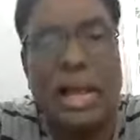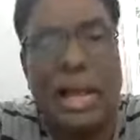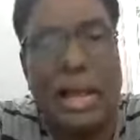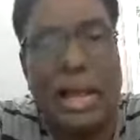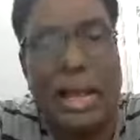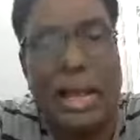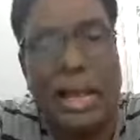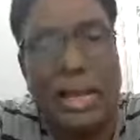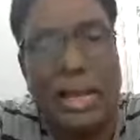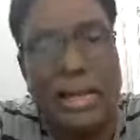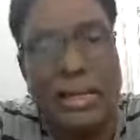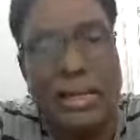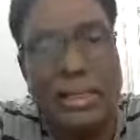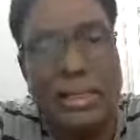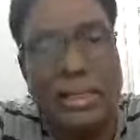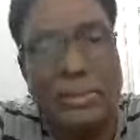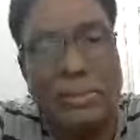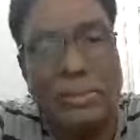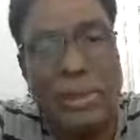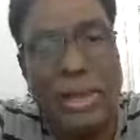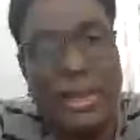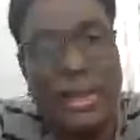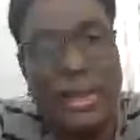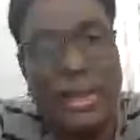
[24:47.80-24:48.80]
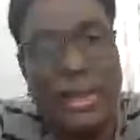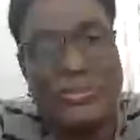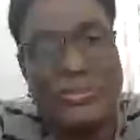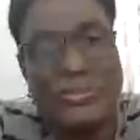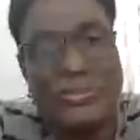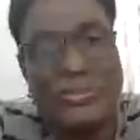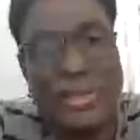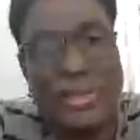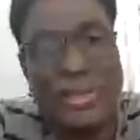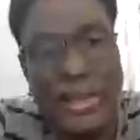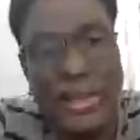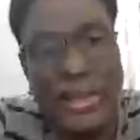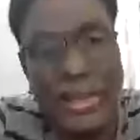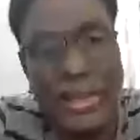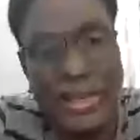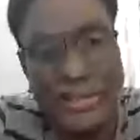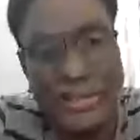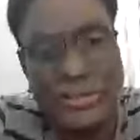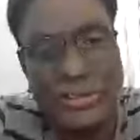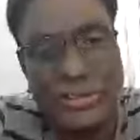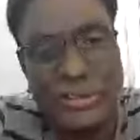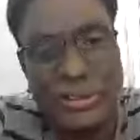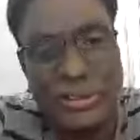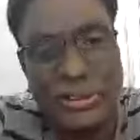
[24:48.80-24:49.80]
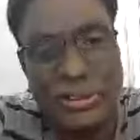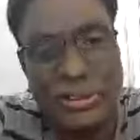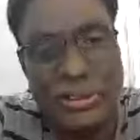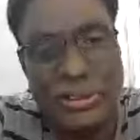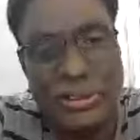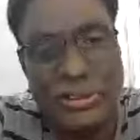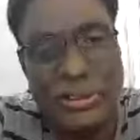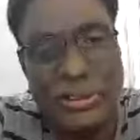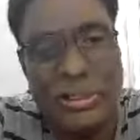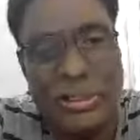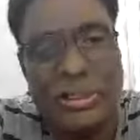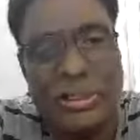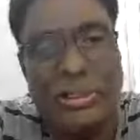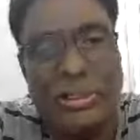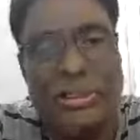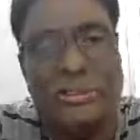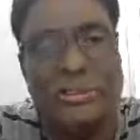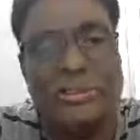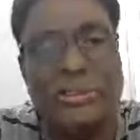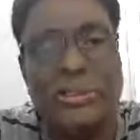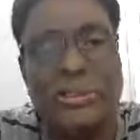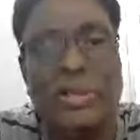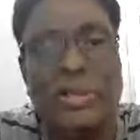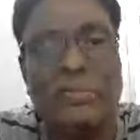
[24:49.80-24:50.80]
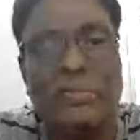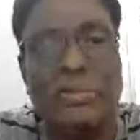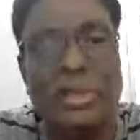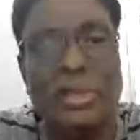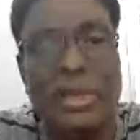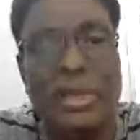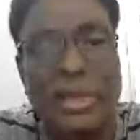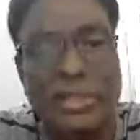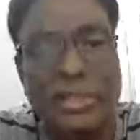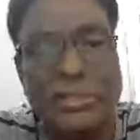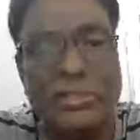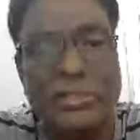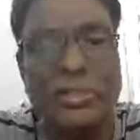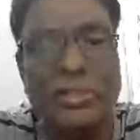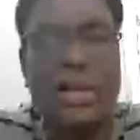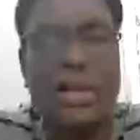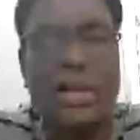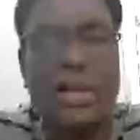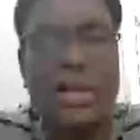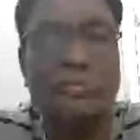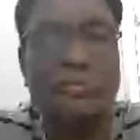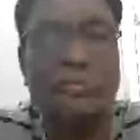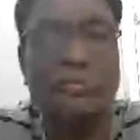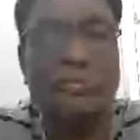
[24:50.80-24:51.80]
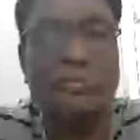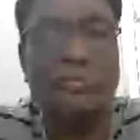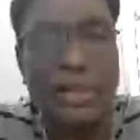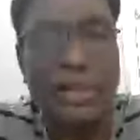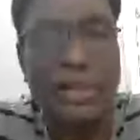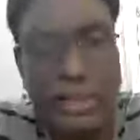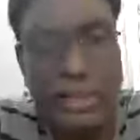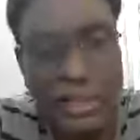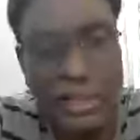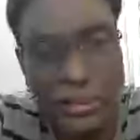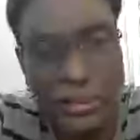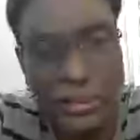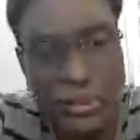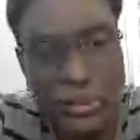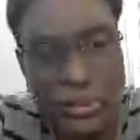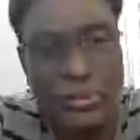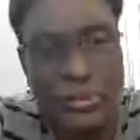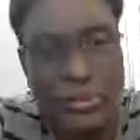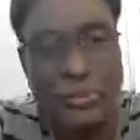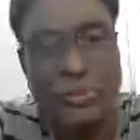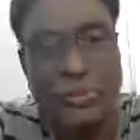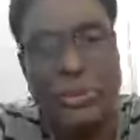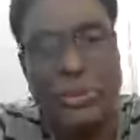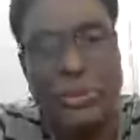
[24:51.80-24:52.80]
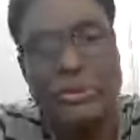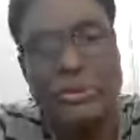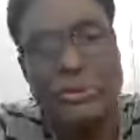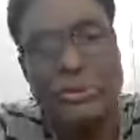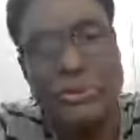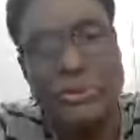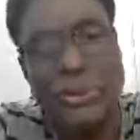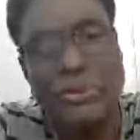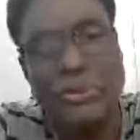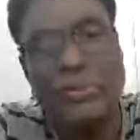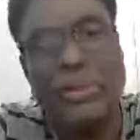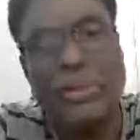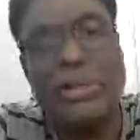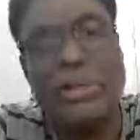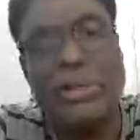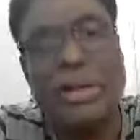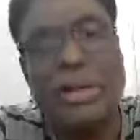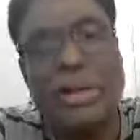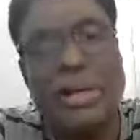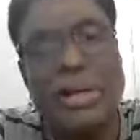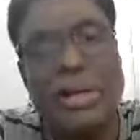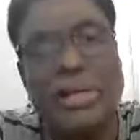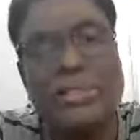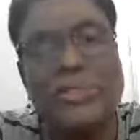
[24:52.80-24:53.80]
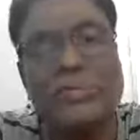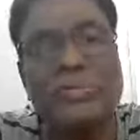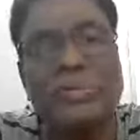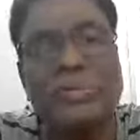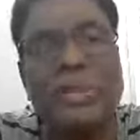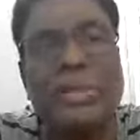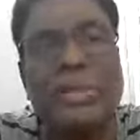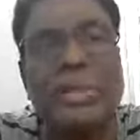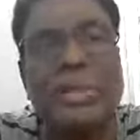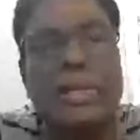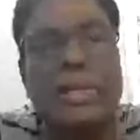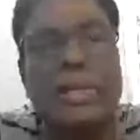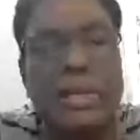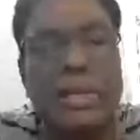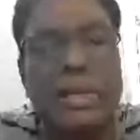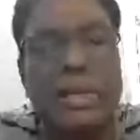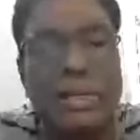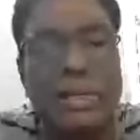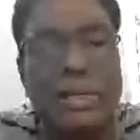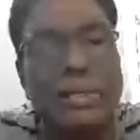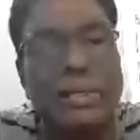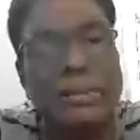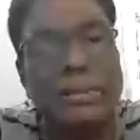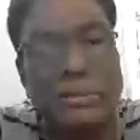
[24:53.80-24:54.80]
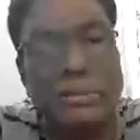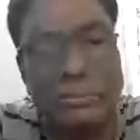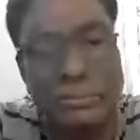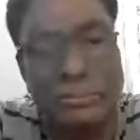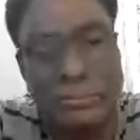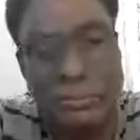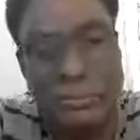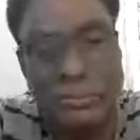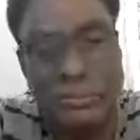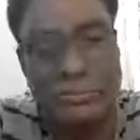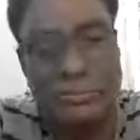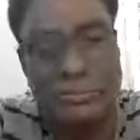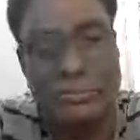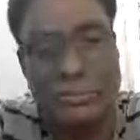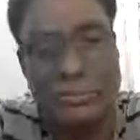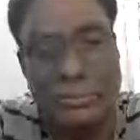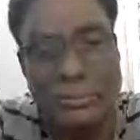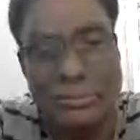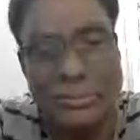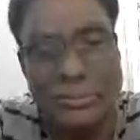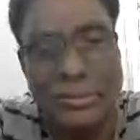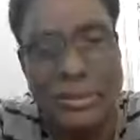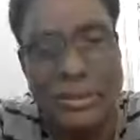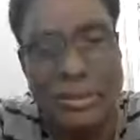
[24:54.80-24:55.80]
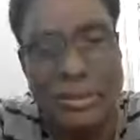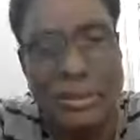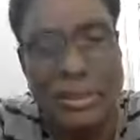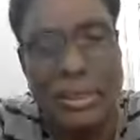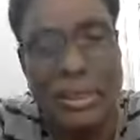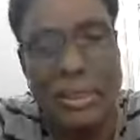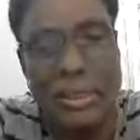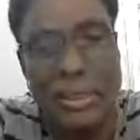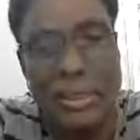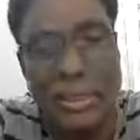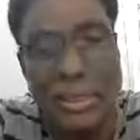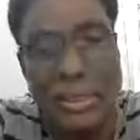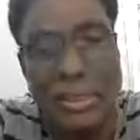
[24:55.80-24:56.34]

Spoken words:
Alanine minus H, instead of the H you have a phenyl group, so we call it as phenylalanine. Okay.